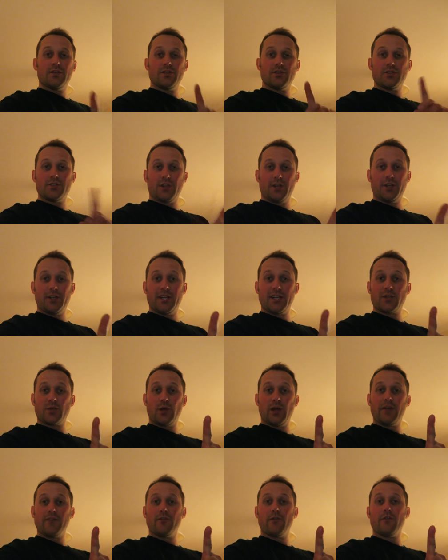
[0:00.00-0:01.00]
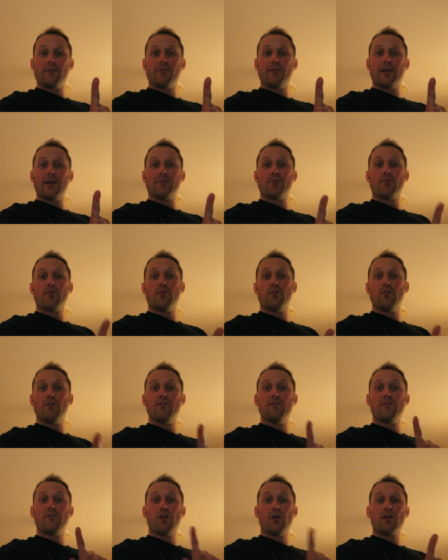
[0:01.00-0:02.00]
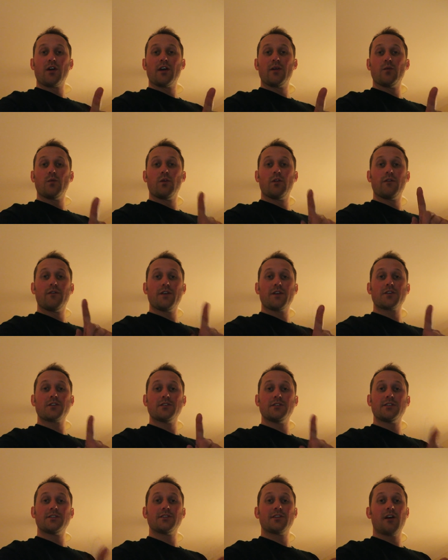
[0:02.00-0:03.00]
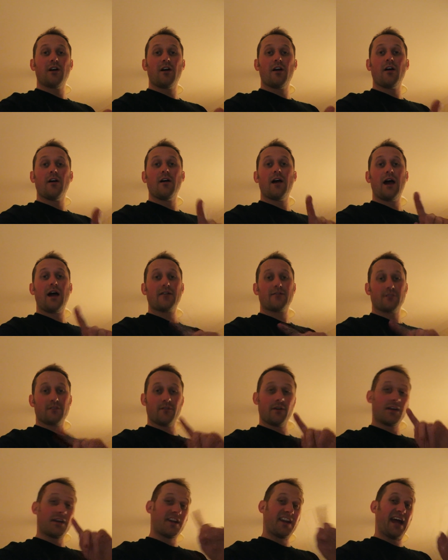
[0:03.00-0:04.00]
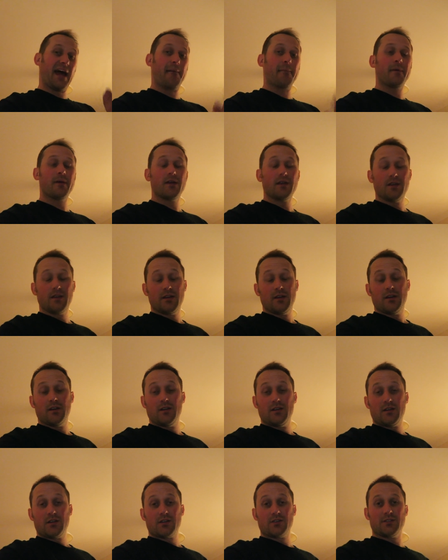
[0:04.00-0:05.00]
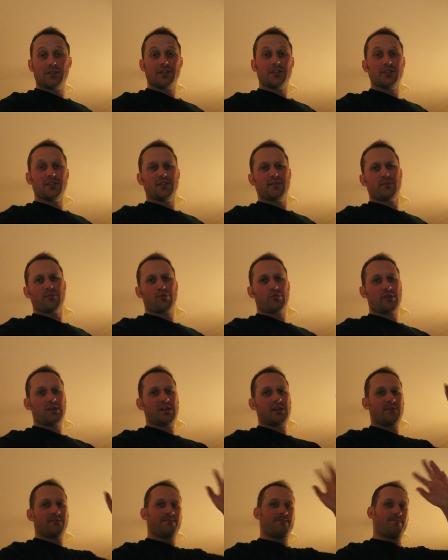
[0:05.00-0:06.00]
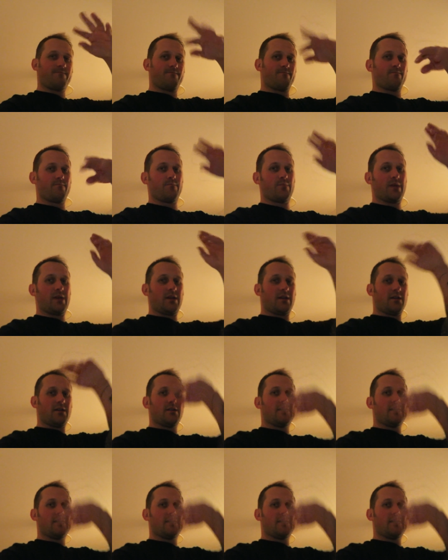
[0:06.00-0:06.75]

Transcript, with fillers: Sunday 24th of April, vlogging will officially start after I've had a nap because this is the pre bit.